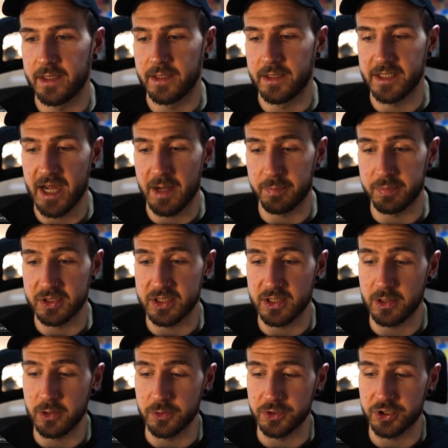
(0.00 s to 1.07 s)
The app is
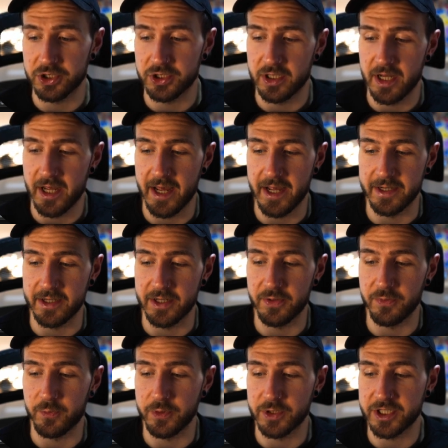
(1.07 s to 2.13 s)
launched, and
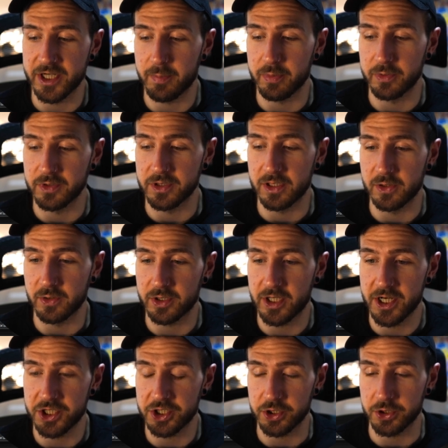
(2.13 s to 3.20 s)
if we tap on the
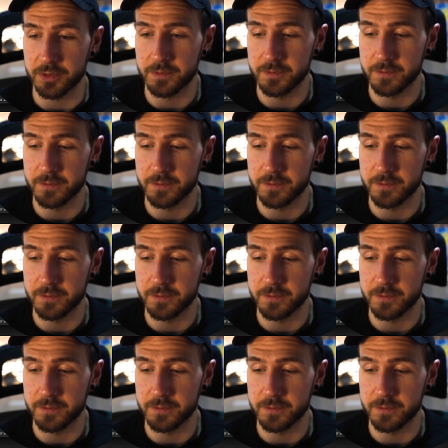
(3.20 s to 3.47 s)
location,